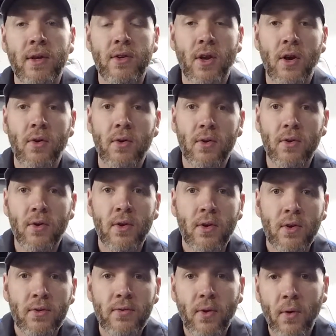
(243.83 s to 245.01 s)
total
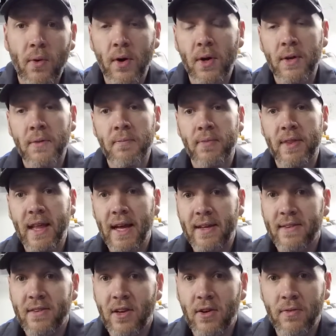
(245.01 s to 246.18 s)
for that
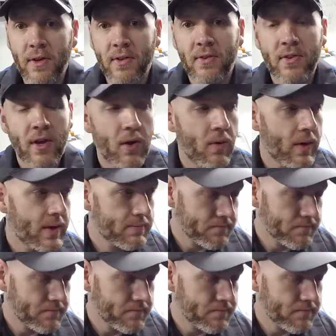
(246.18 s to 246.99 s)
service. So